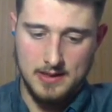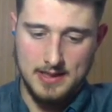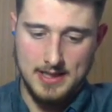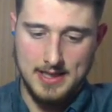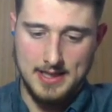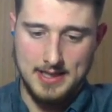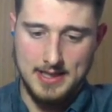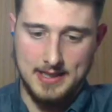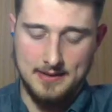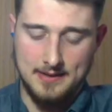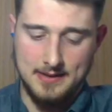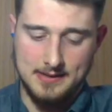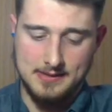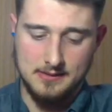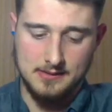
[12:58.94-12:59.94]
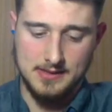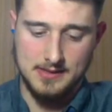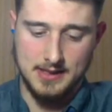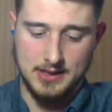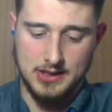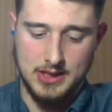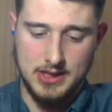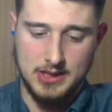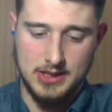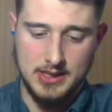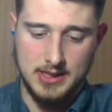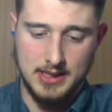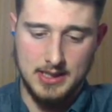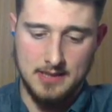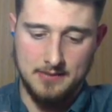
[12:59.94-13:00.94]
And this looks like
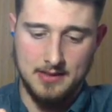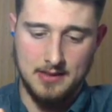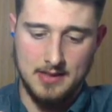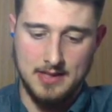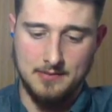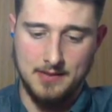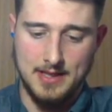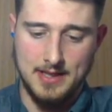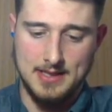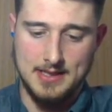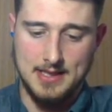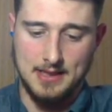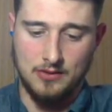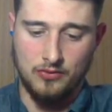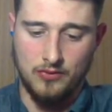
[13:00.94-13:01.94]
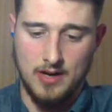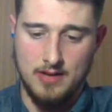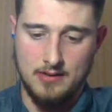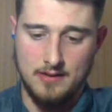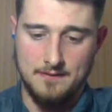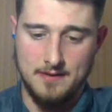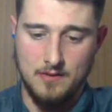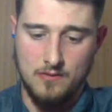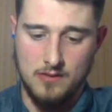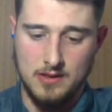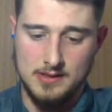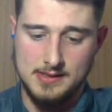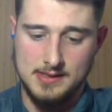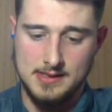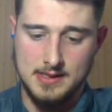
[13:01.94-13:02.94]
GG. I'm going to let him get that crown if he
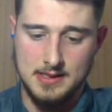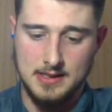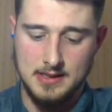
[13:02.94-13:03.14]
wants it.